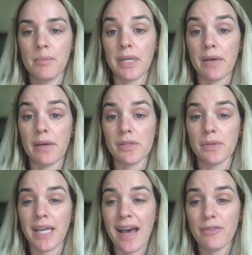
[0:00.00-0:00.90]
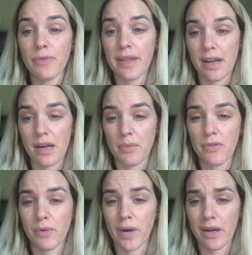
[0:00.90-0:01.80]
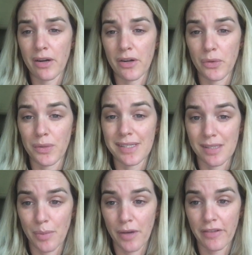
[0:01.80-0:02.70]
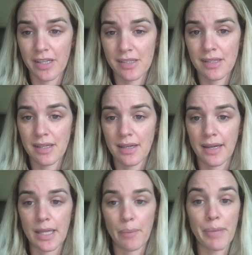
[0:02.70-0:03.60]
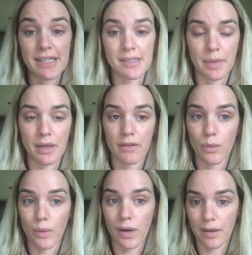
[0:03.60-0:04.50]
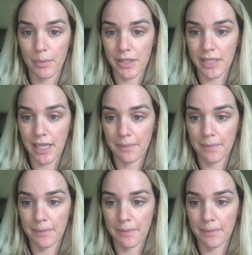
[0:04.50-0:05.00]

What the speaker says: But I was only halfway there before I heard noises above us, in the basement of the welcome building.